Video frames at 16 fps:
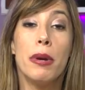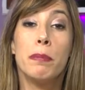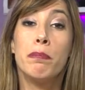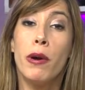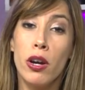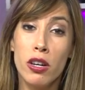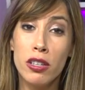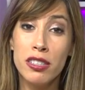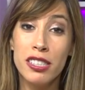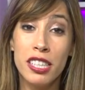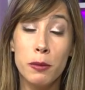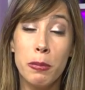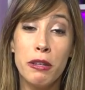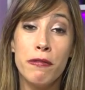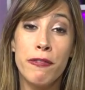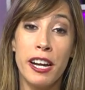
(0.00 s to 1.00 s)
But Barnes
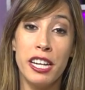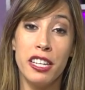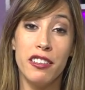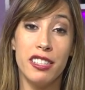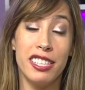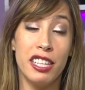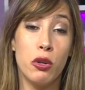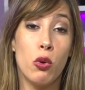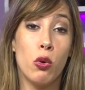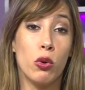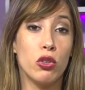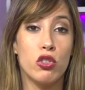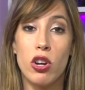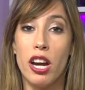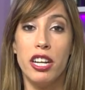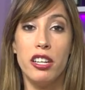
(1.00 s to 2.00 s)
has been fighting this in
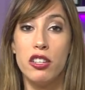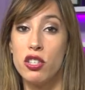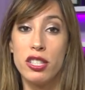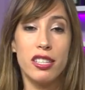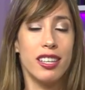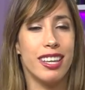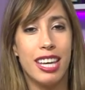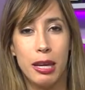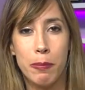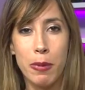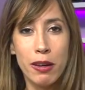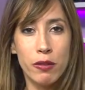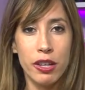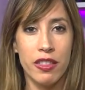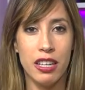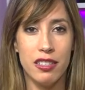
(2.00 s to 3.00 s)
court trying to just
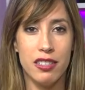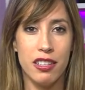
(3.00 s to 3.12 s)
keep everything